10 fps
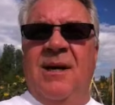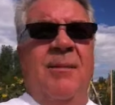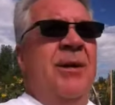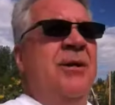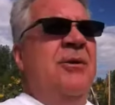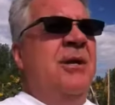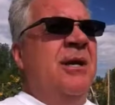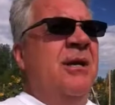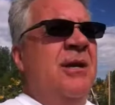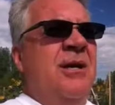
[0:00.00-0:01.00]
I mean, you
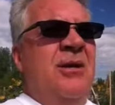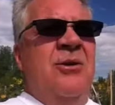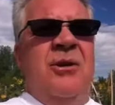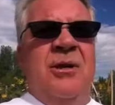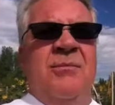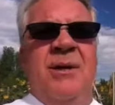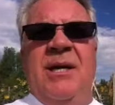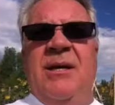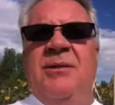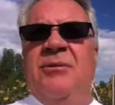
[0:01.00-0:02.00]
could
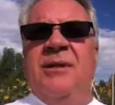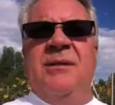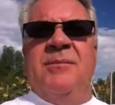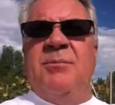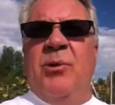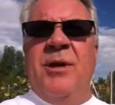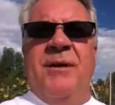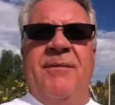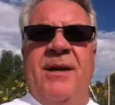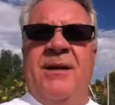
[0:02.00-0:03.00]
be doing some sporting
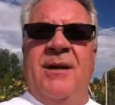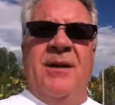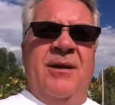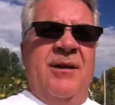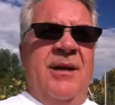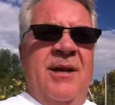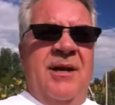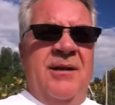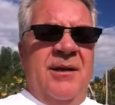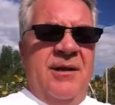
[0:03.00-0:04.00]
event
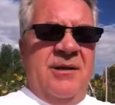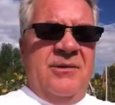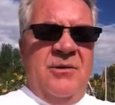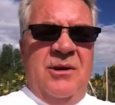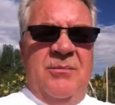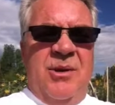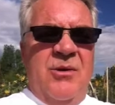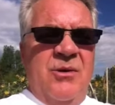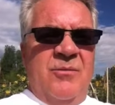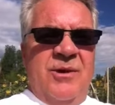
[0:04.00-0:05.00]
and totally
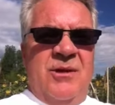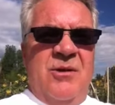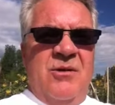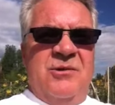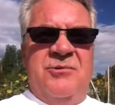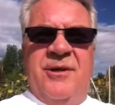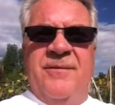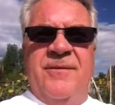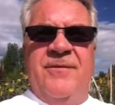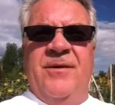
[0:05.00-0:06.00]
blow it with a long
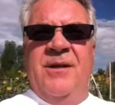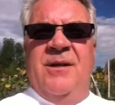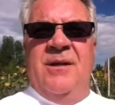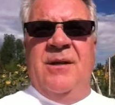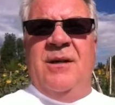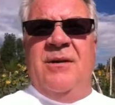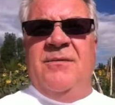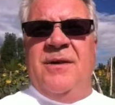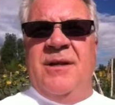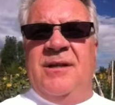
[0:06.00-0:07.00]
stream of
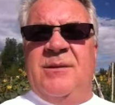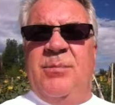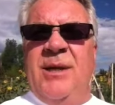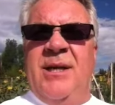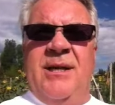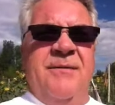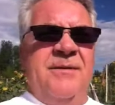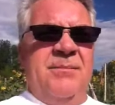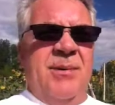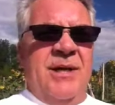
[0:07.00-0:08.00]
explicatives,